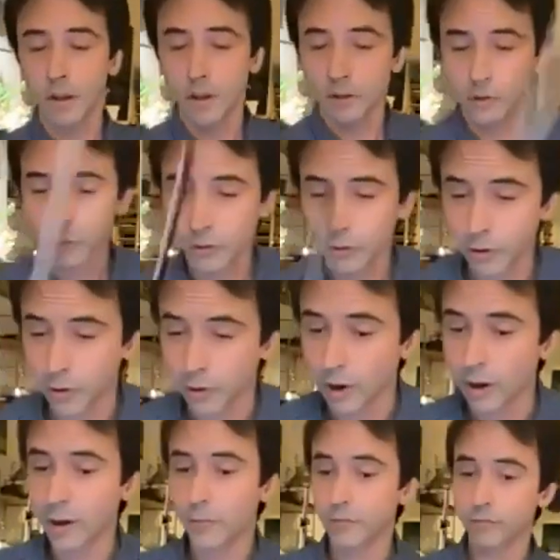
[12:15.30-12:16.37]
So
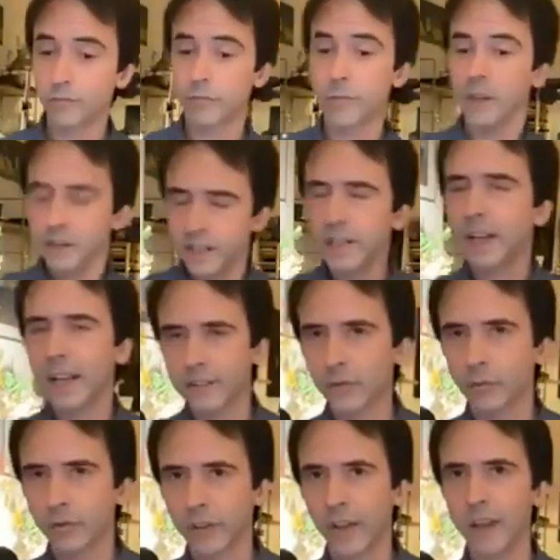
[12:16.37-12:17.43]
needless
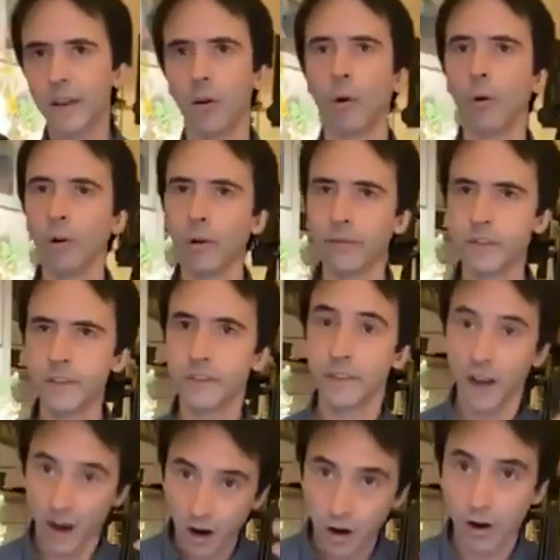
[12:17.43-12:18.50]
to say, all of these
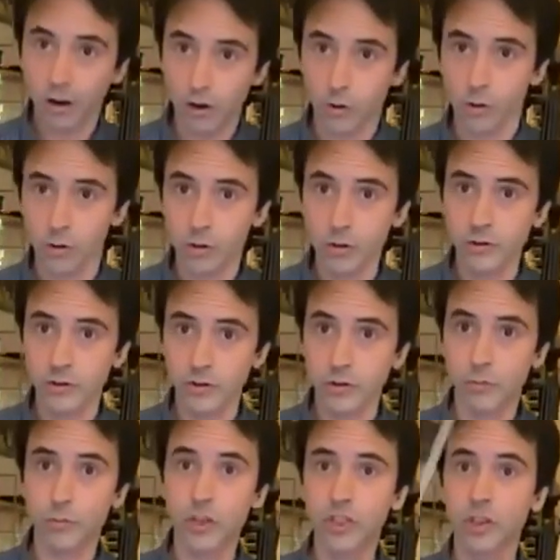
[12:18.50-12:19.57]
are chords
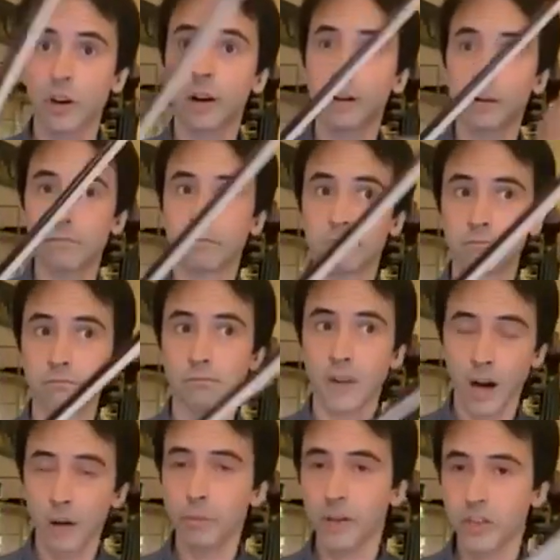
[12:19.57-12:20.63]
which are
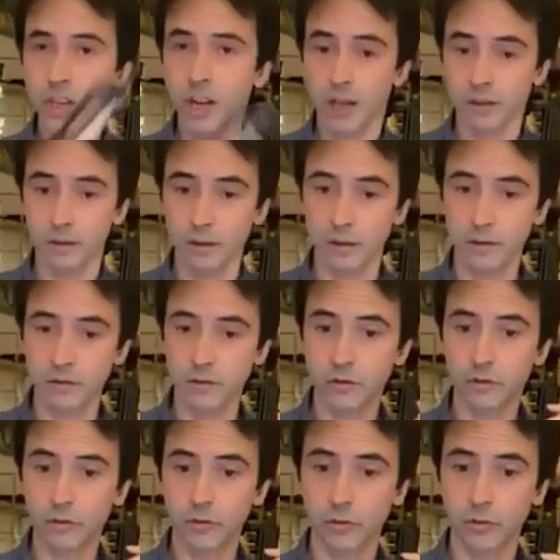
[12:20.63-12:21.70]
arpeggiated.
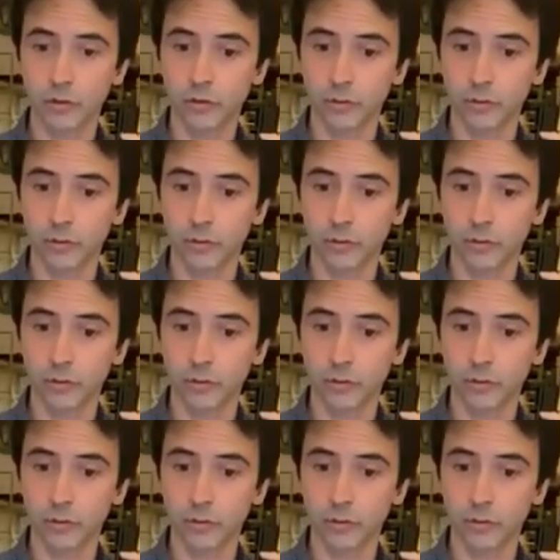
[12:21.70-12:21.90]
So